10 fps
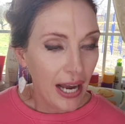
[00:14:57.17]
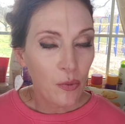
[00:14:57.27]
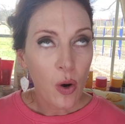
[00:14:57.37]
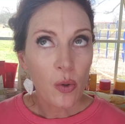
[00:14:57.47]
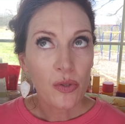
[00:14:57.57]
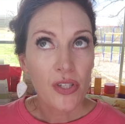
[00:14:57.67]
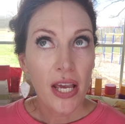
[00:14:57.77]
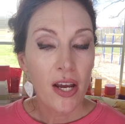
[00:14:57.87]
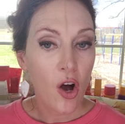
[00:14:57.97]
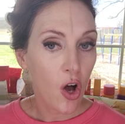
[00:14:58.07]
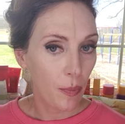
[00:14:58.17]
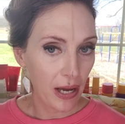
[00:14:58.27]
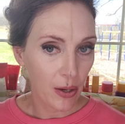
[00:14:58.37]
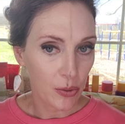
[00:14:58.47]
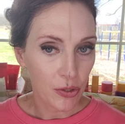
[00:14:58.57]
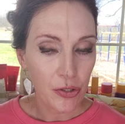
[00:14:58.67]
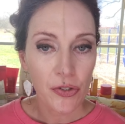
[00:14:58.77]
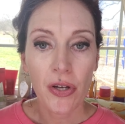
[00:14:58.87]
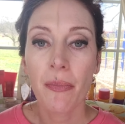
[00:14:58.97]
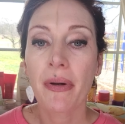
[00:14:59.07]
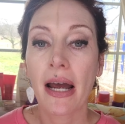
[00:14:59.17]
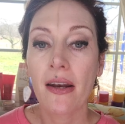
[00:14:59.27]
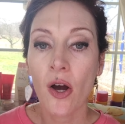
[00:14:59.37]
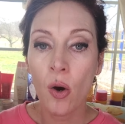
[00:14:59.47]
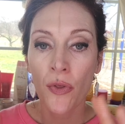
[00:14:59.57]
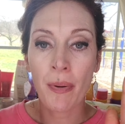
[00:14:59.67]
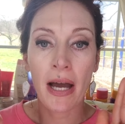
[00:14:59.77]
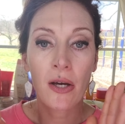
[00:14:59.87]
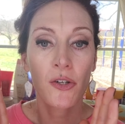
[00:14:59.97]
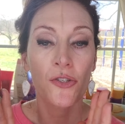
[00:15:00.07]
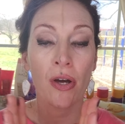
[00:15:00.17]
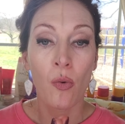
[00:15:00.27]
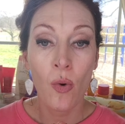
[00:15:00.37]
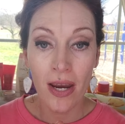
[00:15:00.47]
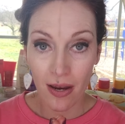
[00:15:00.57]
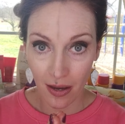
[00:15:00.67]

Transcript: I won't say all powders, but I know the powders that we